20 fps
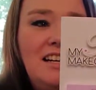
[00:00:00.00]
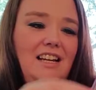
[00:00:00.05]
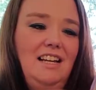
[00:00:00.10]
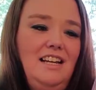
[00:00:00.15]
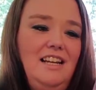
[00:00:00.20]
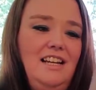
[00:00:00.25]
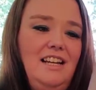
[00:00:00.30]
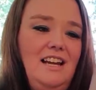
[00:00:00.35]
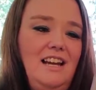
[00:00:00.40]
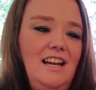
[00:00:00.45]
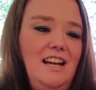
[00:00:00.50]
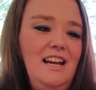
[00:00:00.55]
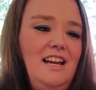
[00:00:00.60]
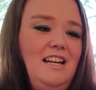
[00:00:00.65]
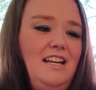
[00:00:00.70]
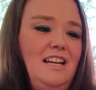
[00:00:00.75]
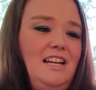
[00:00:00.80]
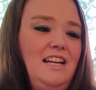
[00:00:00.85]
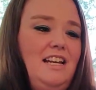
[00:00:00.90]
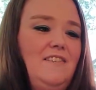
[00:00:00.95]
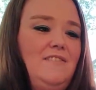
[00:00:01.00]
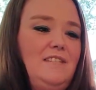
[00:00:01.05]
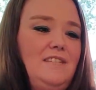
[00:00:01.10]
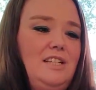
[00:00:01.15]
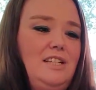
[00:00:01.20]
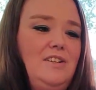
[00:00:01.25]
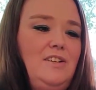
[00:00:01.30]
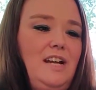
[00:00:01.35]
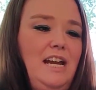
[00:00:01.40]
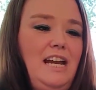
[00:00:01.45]
and it gives
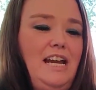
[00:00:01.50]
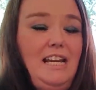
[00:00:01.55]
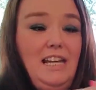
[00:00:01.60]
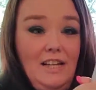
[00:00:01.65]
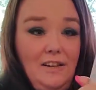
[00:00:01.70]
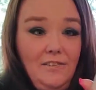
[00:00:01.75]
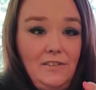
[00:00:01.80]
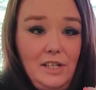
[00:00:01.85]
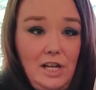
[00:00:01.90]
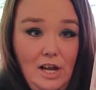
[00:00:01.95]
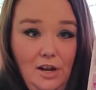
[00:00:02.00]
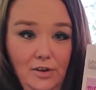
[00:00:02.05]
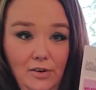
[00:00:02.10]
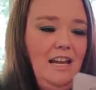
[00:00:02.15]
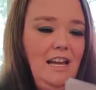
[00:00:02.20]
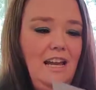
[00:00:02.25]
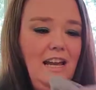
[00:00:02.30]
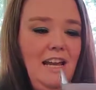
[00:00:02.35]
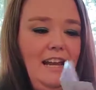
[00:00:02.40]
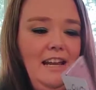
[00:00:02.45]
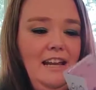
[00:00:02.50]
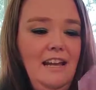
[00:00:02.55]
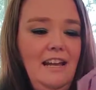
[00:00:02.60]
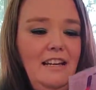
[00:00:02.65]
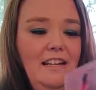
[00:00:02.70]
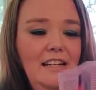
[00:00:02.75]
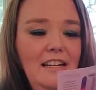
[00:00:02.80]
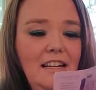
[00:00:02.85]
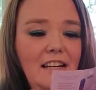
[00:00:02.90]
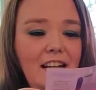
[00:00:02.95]
you a gift code
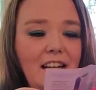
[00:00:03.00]
and